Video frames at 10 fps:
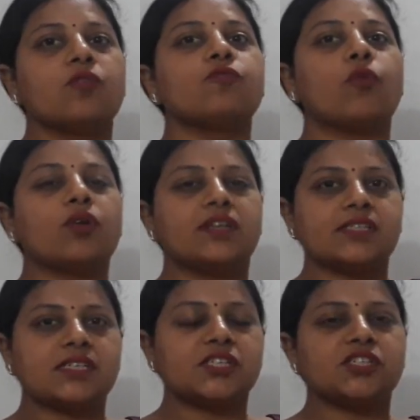for
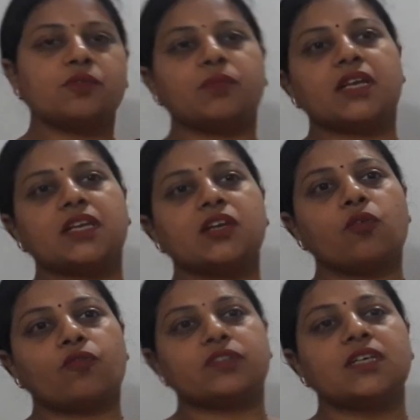decision making
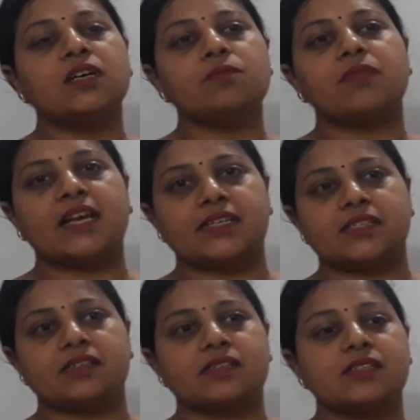of the
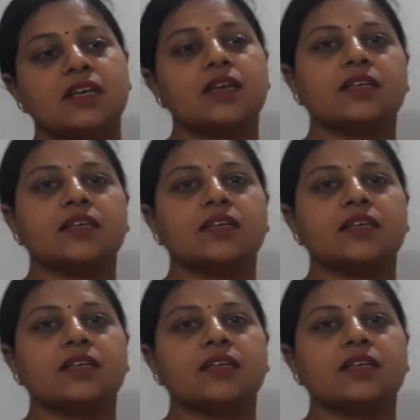managers.